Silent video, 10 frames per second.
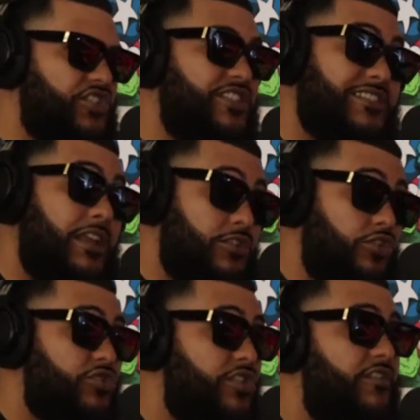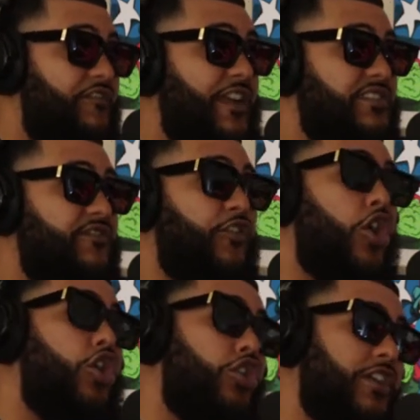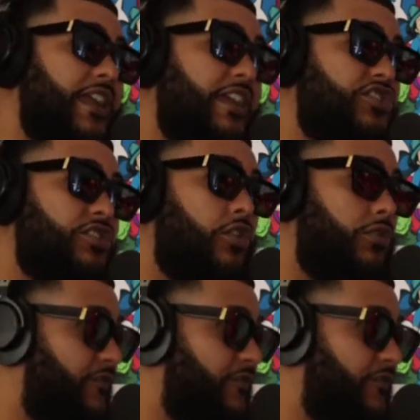She's telling you to your face for her to get show